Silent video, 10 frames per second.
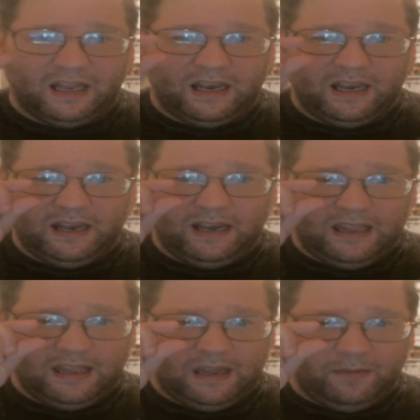
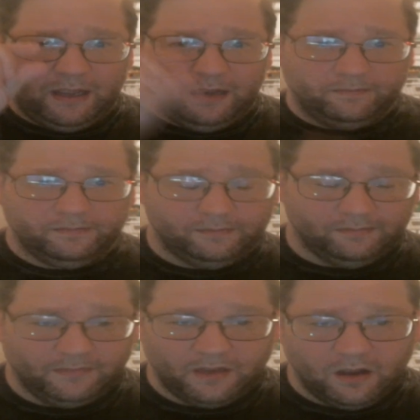little bit
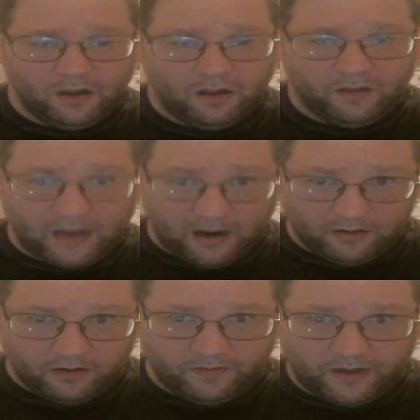of
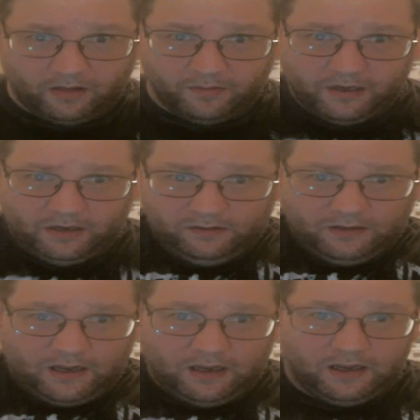character development
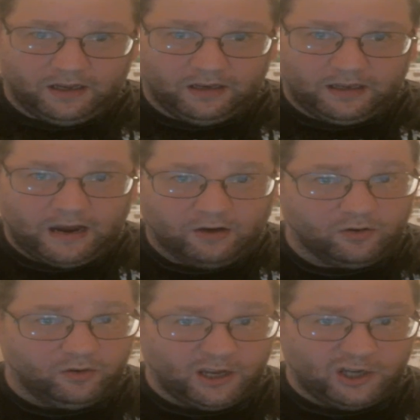and character
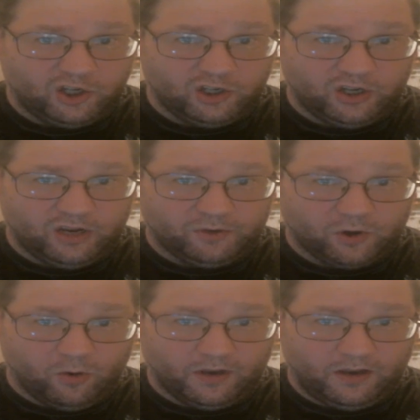relationships
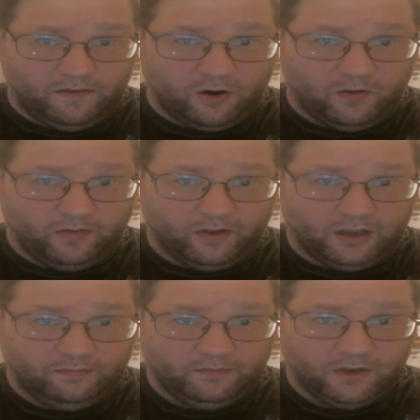growing and
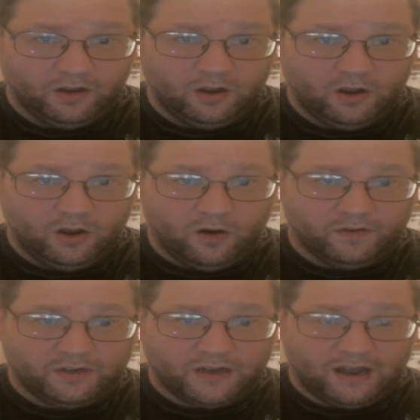evolving
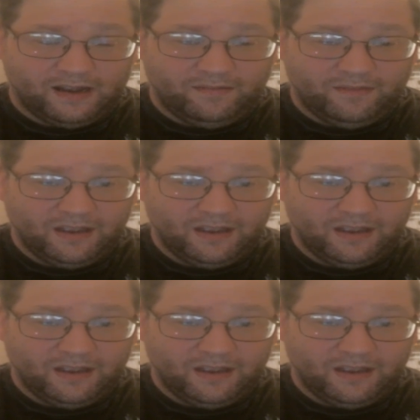over time.